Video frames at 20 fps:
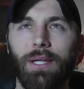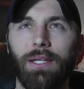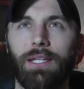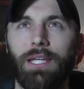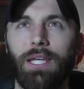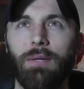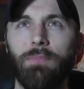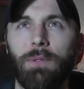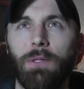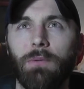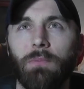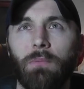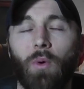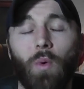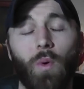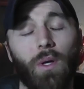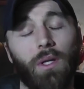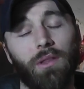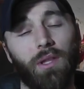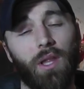keep you
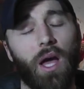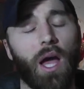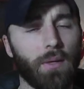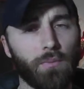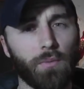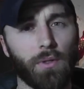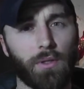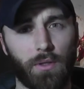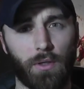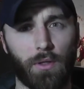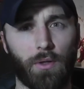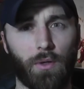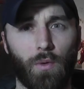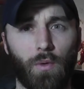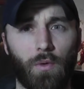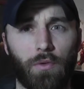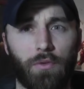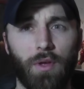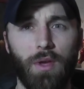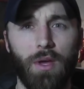more in line with your
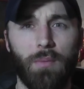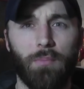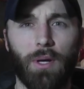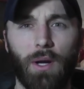goals.